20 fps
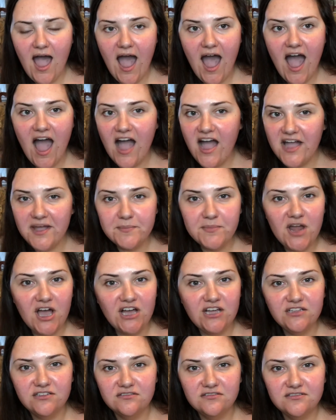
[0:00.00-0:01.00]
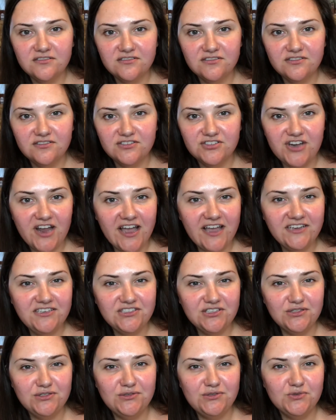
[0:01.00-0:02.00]
I'm not trying
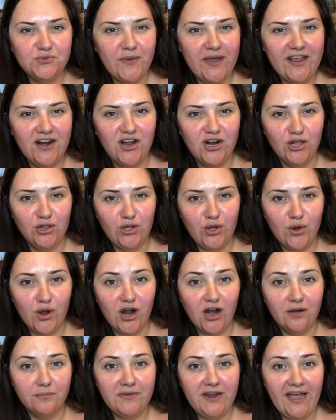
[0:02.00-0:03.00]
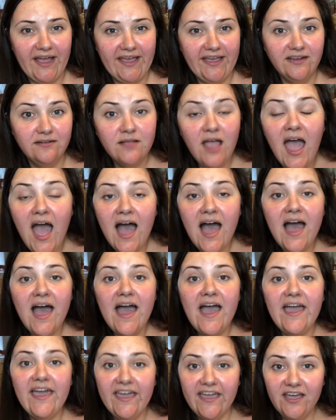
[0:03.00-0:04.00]
to lose weight on a low carb diet.
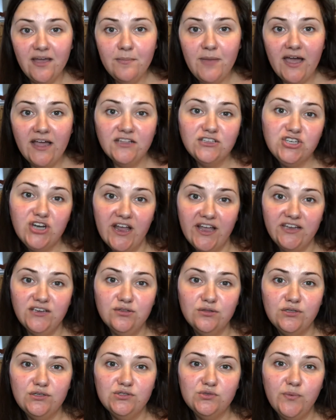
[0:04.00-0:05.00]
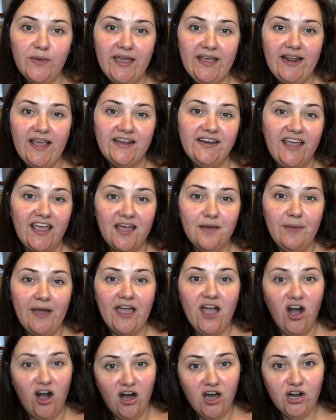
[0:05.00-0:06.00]
Am I trying to lose weight and am
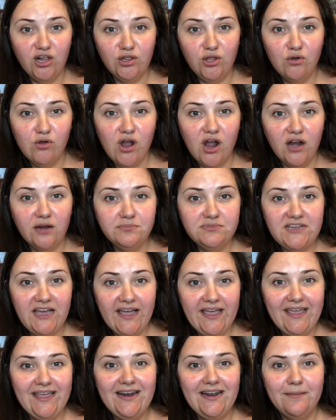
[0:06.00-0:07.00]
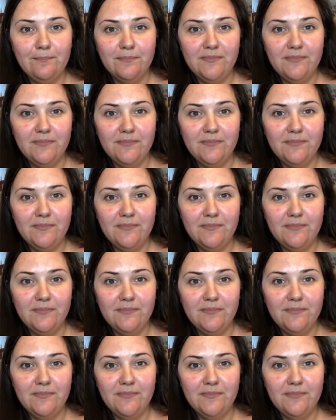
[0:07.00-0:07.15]
I on a low carb diet?